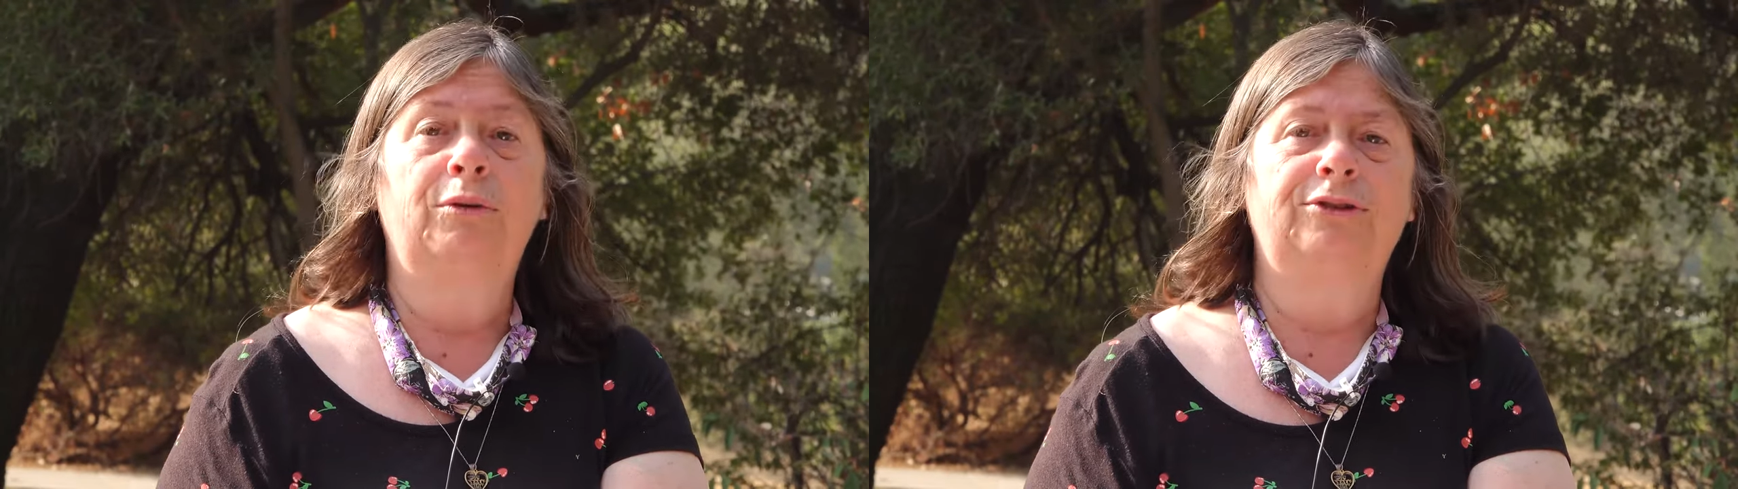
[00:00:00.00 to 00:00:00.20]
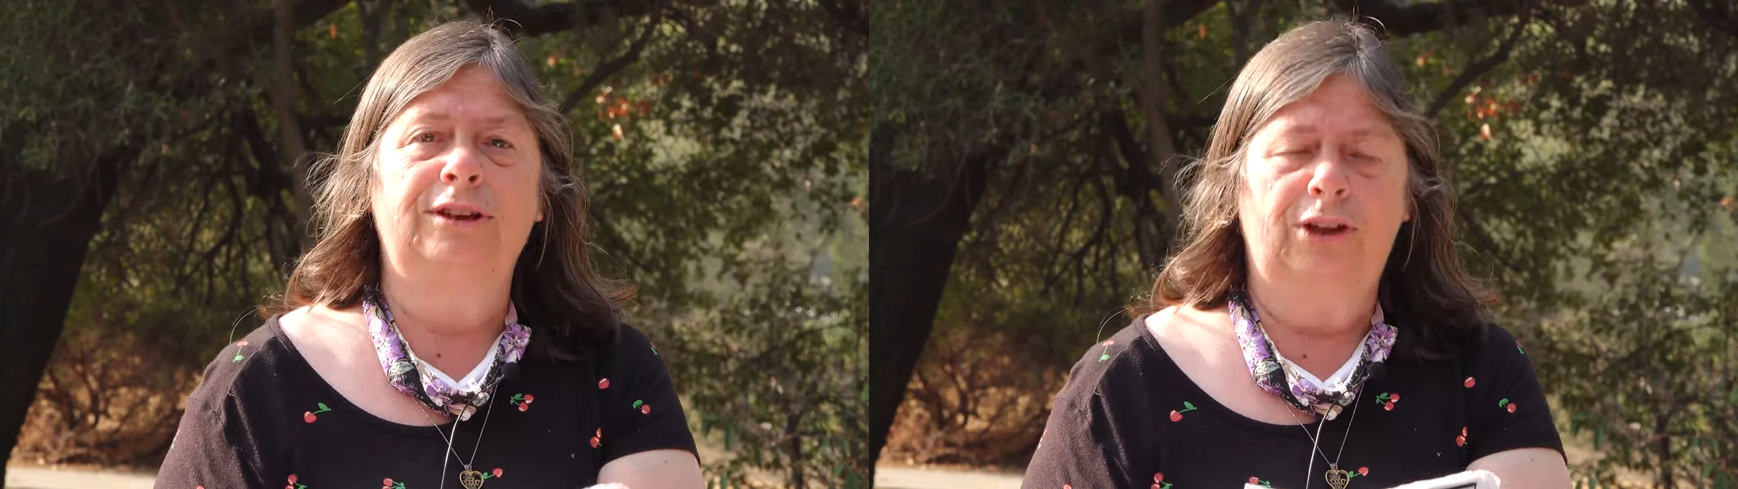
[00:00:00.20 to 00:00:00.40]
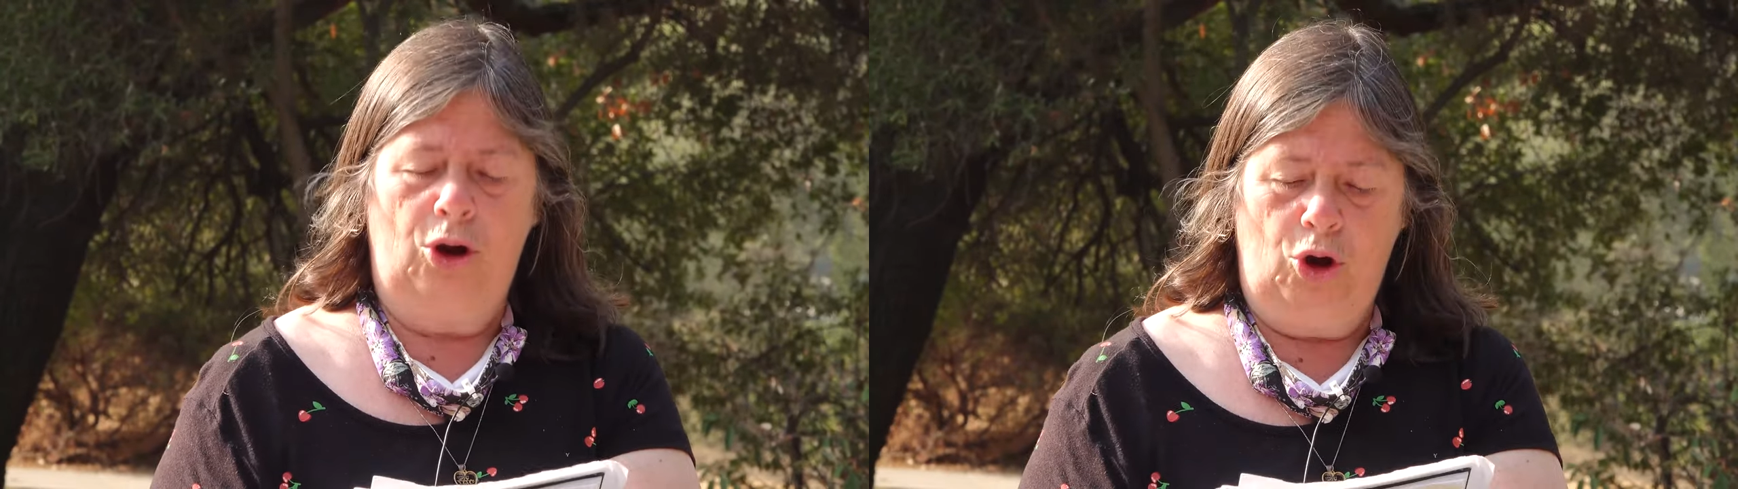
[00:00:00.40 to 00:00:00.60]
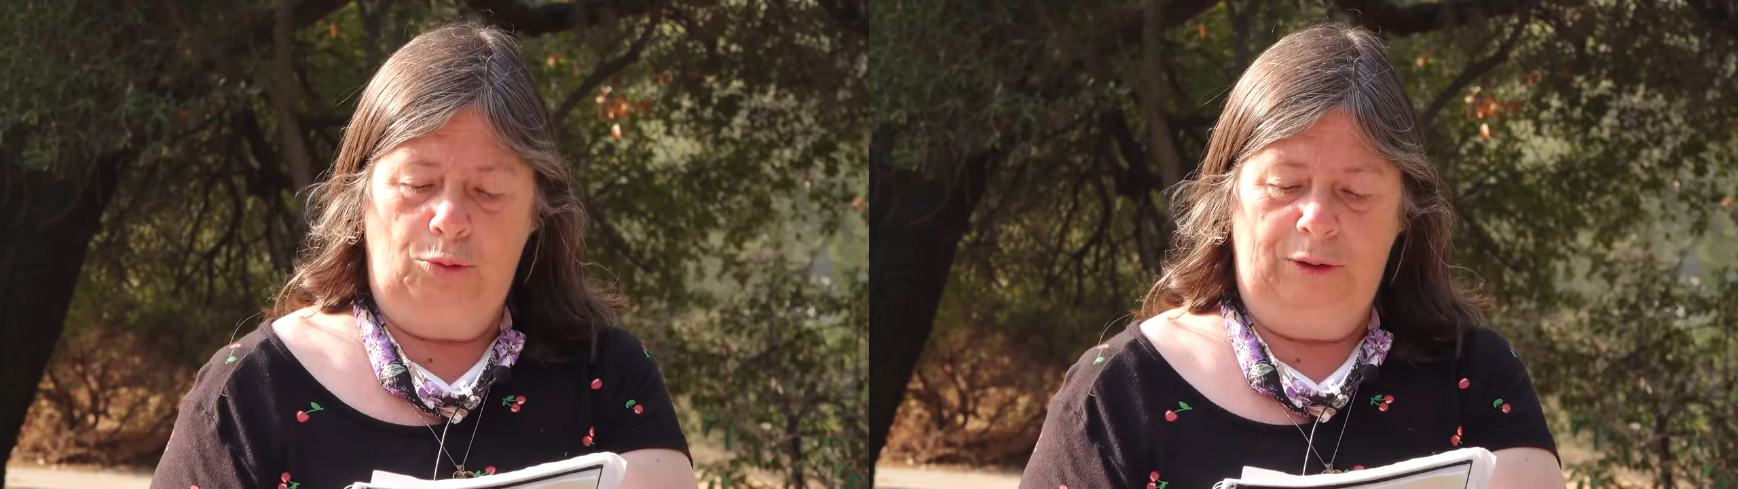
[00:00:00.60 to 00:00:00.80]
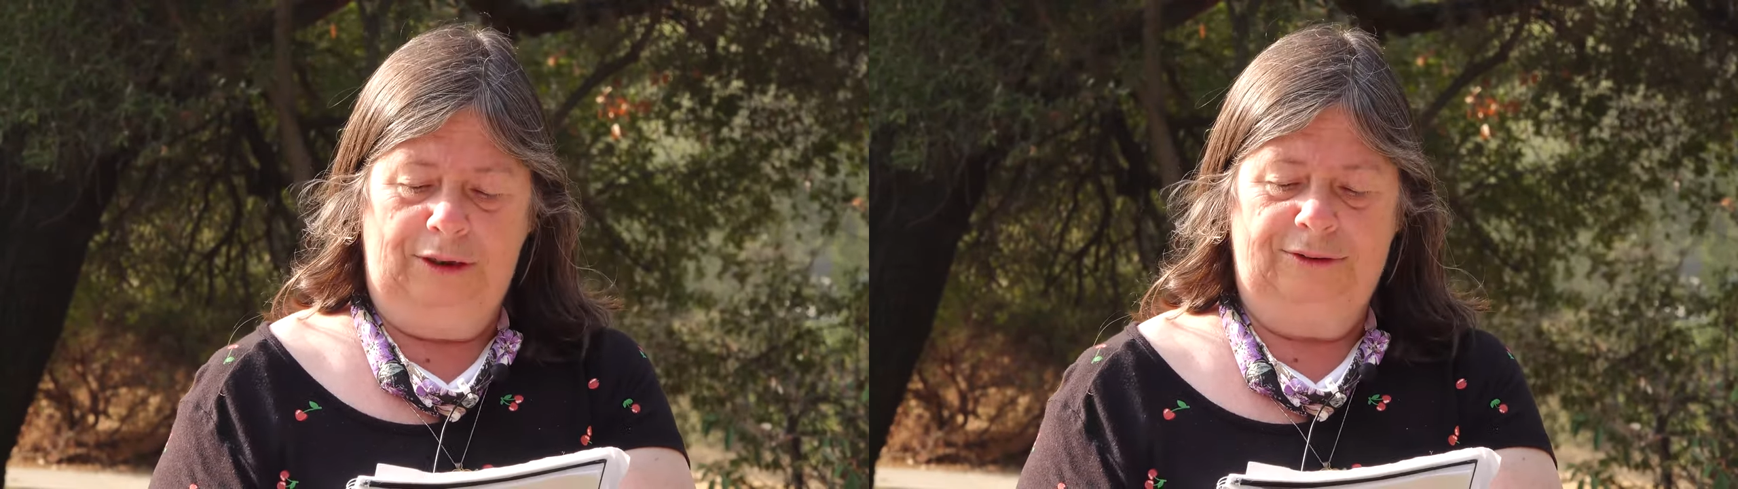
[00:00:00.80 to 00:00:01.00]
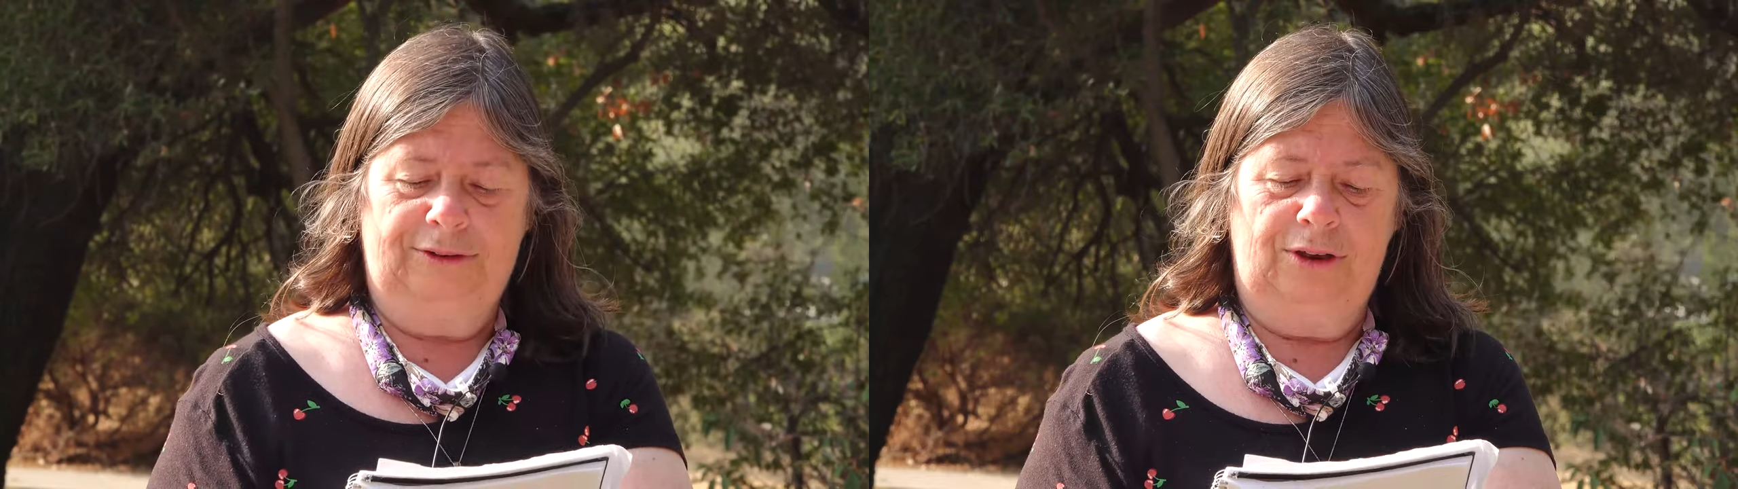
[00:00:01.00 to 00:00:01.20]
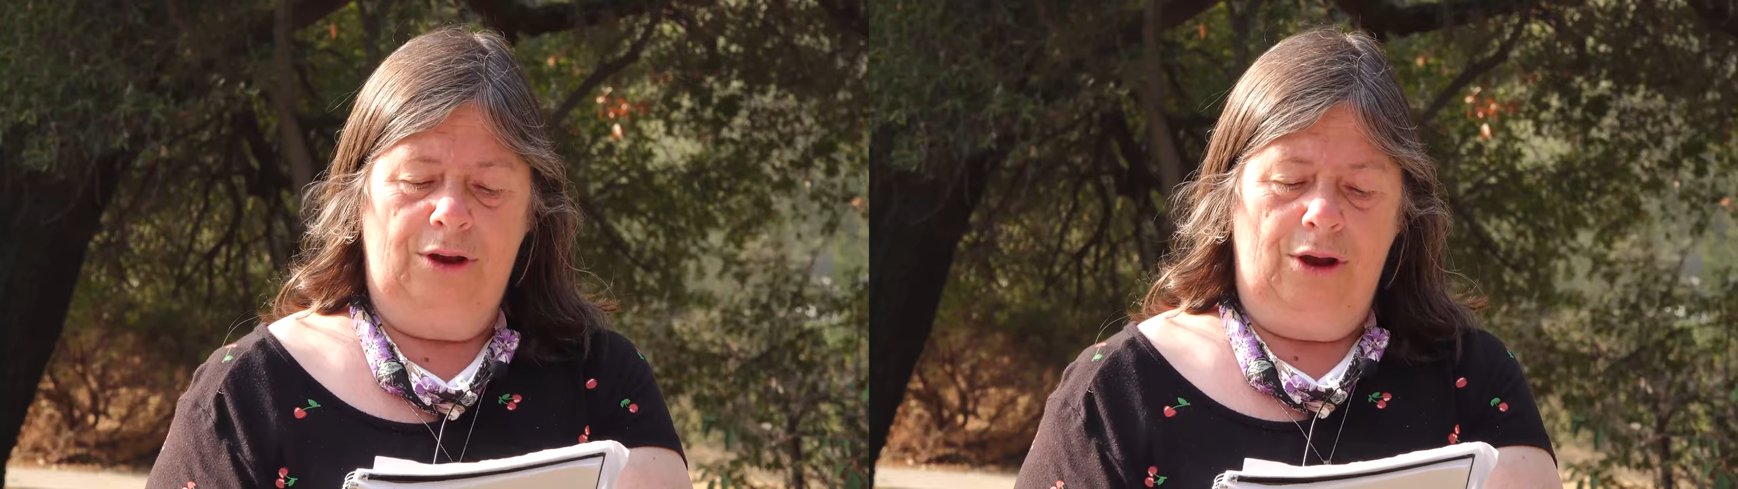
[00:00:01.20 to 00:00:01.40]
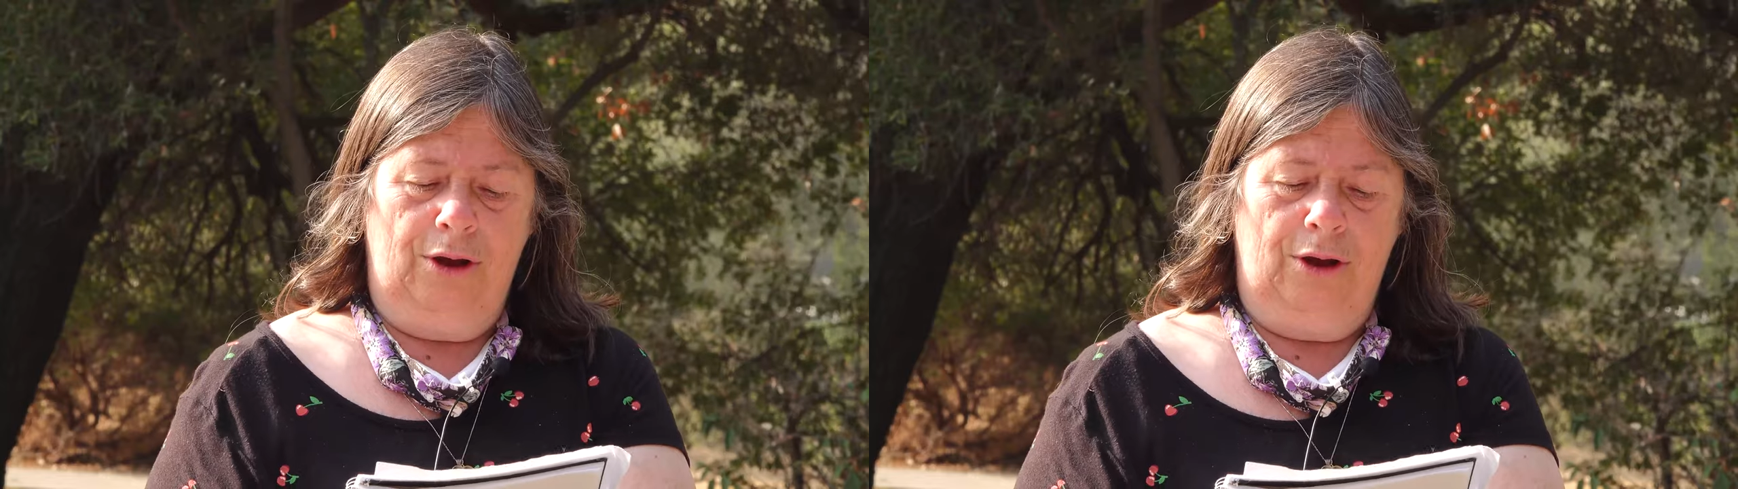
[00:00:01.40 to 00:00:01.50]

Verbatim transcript: was in the homeless